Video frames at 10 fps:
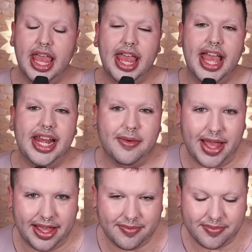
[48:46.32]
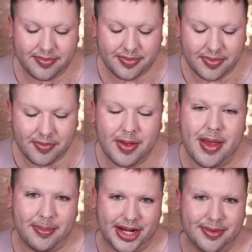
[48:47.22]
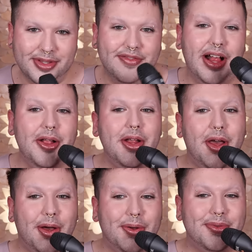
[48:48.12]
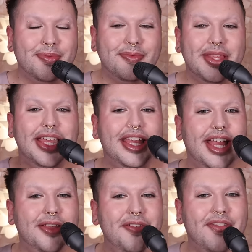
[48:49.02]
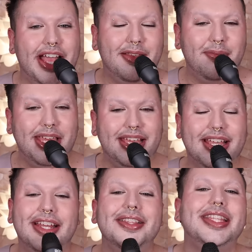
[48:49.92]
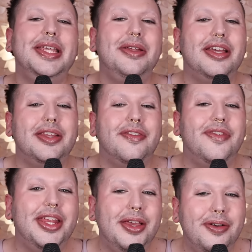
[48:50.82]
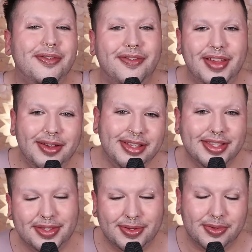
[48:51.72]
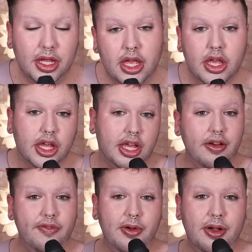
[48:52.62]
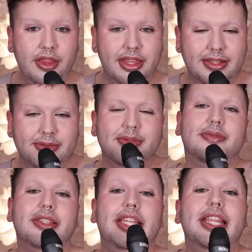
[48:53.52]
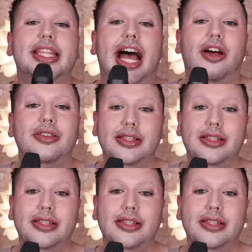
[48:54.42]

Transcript: Anyway, remember to follow your haute and you'll find me and I'll see you in a video very soon. Go forth, tits out.